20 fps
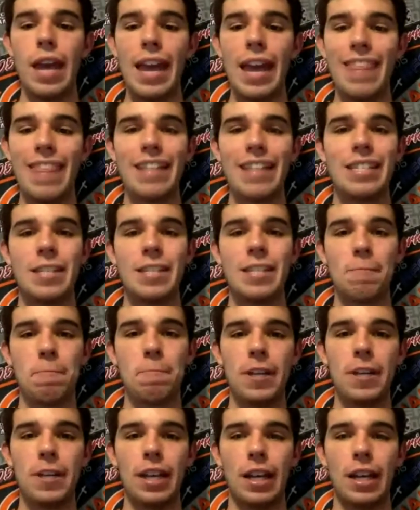And that's
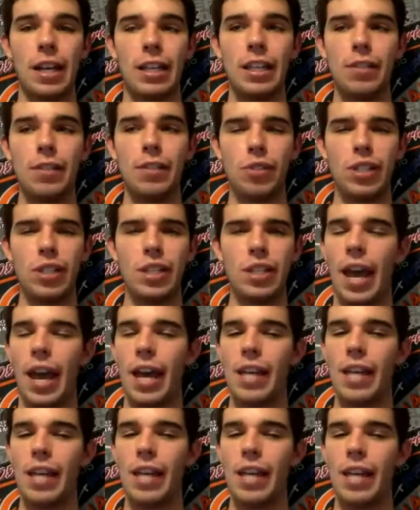something that Cleveland
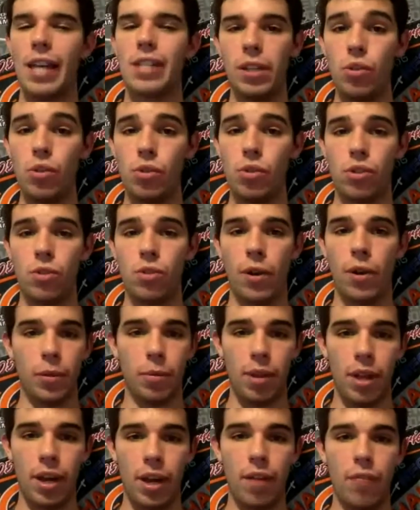hasn't really been used to on
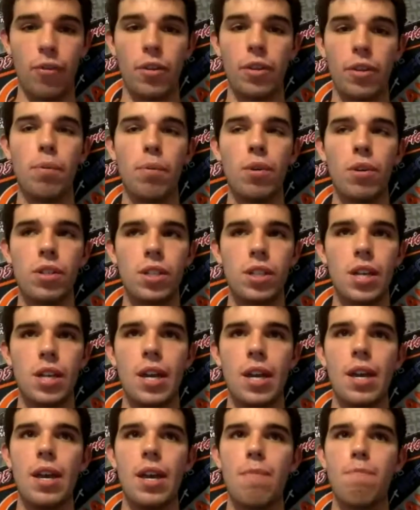their playoff run. The
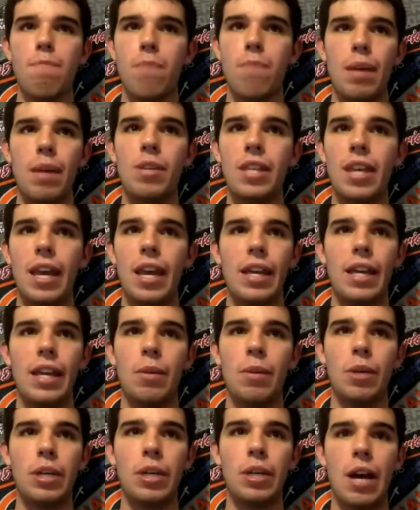Bulls, maybe
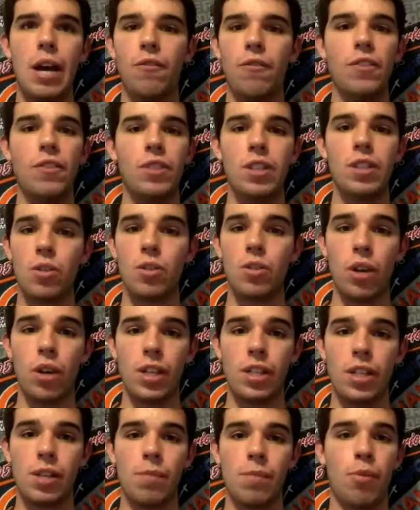they were down 15-20
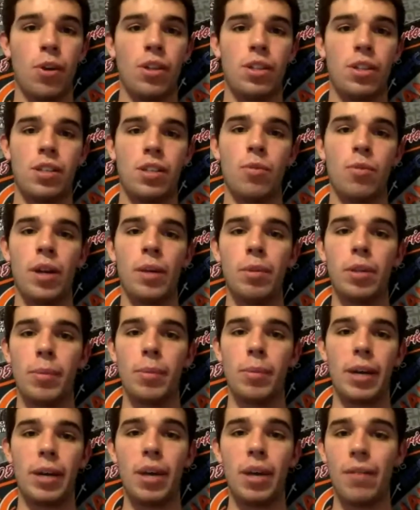at some points and were able to
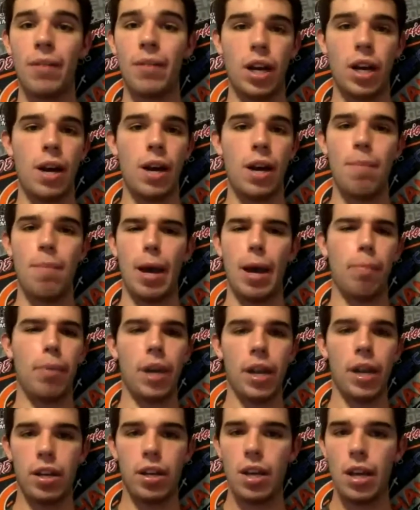make a bit of a comeback,
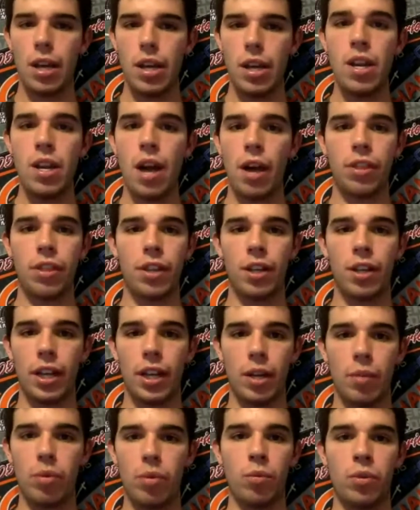but nothing
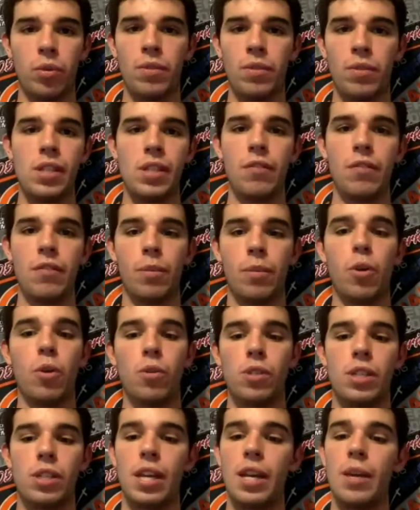like we've seen from
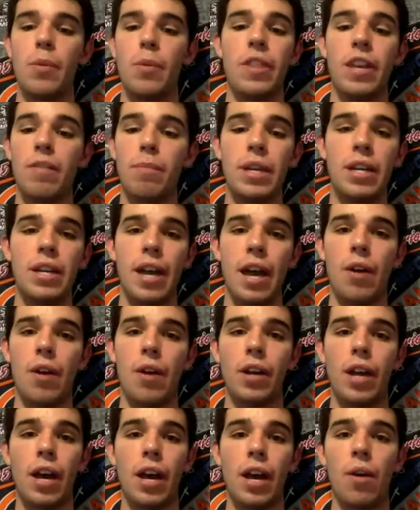Golden State when they've been down
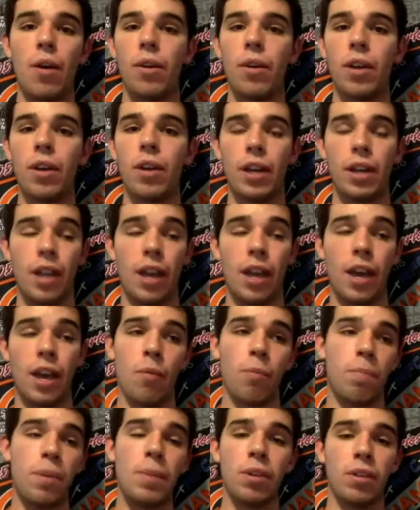and out.
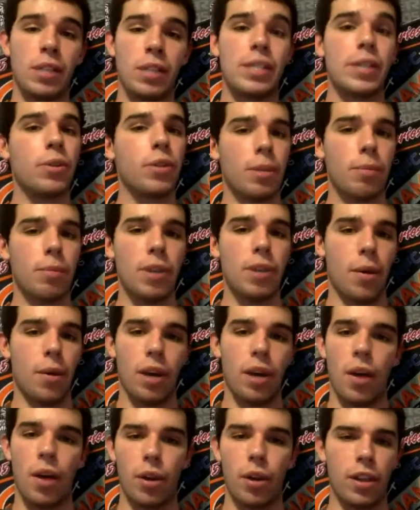And people have considered them
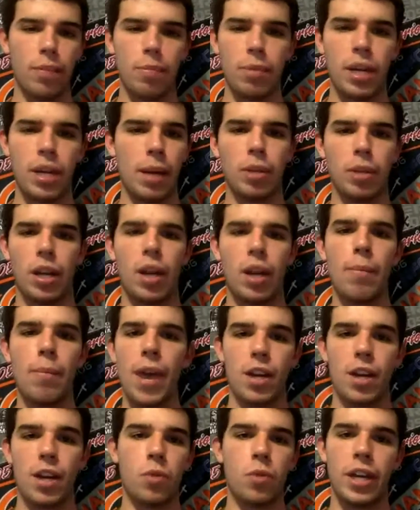down and out, and they've been able to come
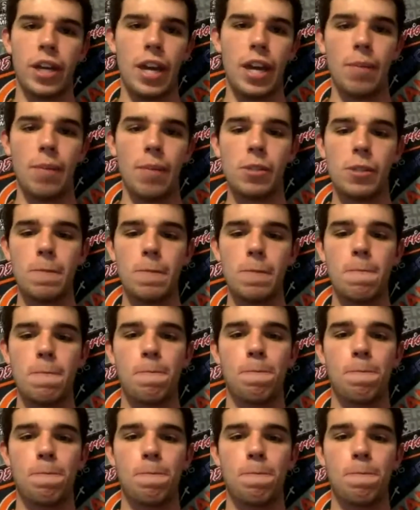back and win games.